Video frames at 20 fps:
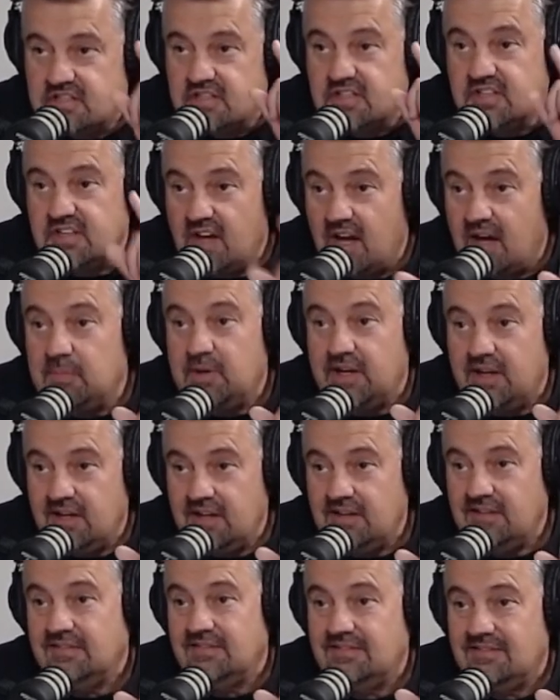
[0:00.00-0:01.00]
to dominate
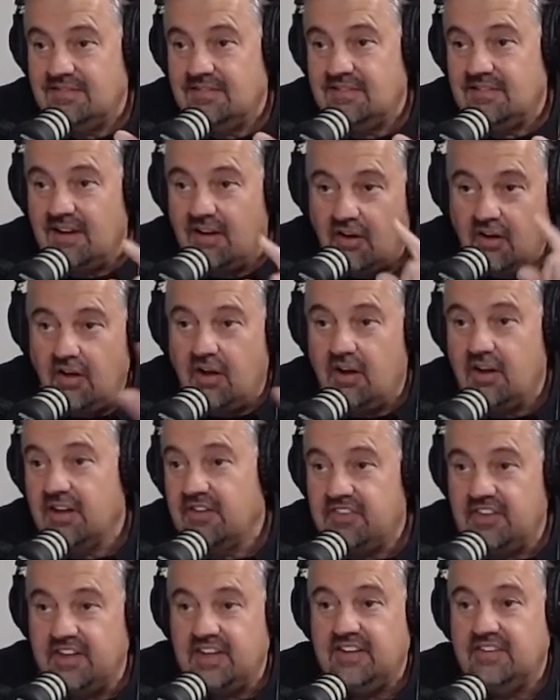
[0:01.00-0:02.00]
all the
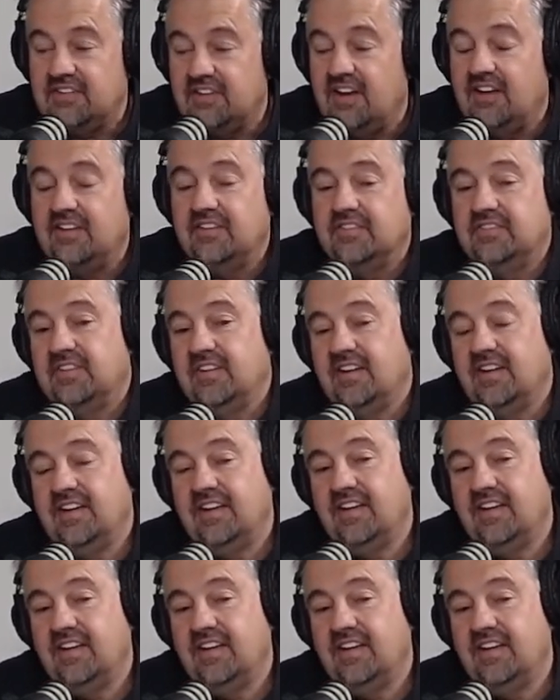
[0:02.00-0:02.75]
things else.